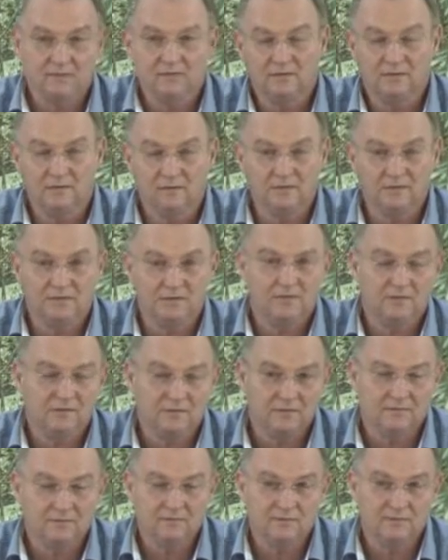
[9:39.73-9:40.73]
you know, is, is
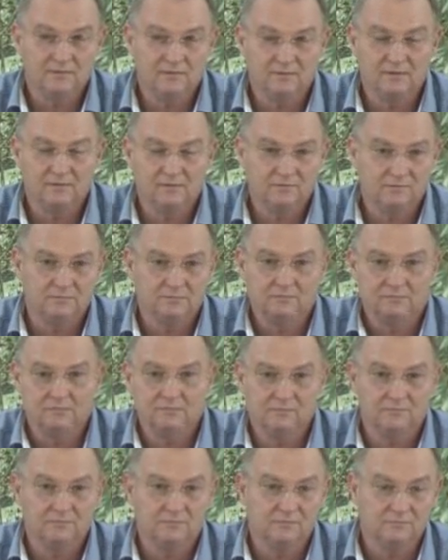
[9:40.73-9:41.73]
it feasible to,
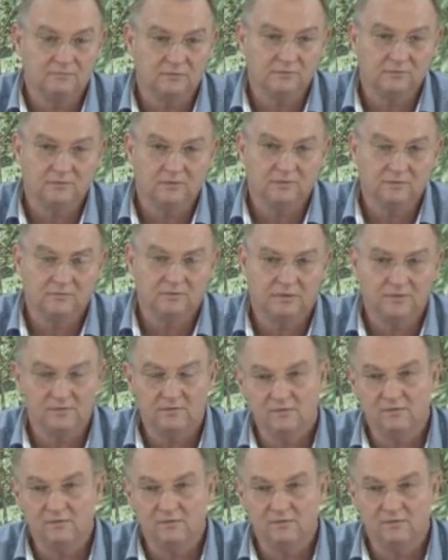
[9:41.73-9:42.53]
to, to grow trees?